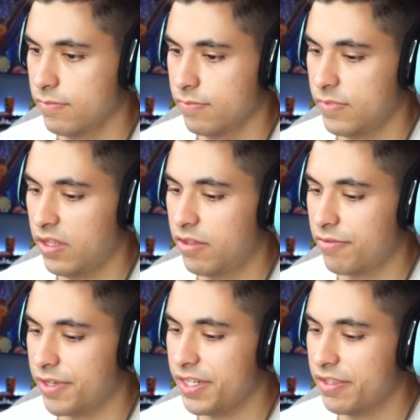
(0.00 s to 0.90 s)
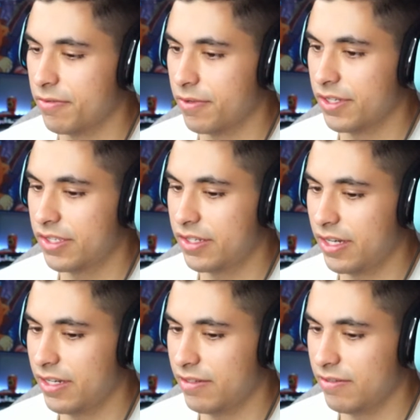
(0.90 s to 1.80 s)
The three sword
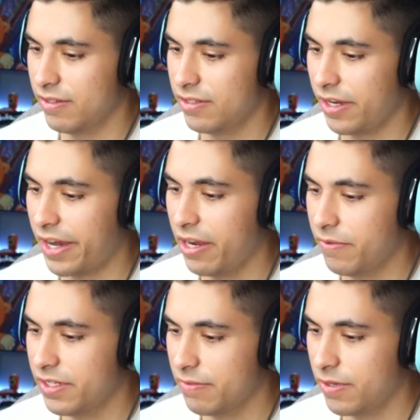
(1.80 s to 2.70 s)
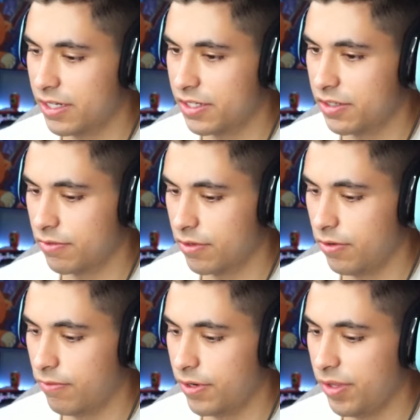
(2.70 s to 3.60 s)
style. I can't wait to watch Zoro
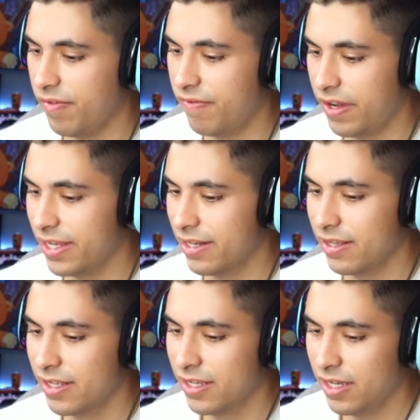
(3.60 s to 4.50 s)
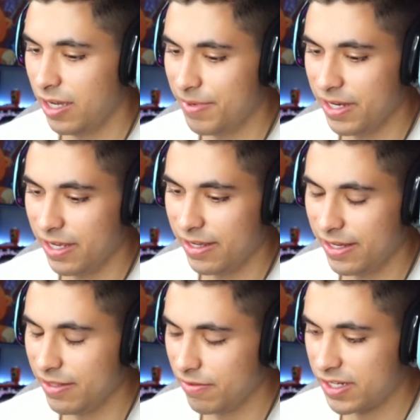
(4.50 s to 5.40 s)
really fight. I bet
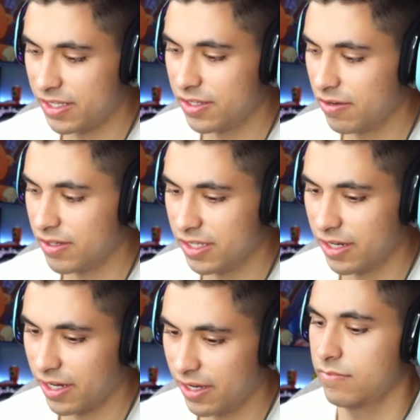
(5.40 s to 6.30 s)
he looks so sick.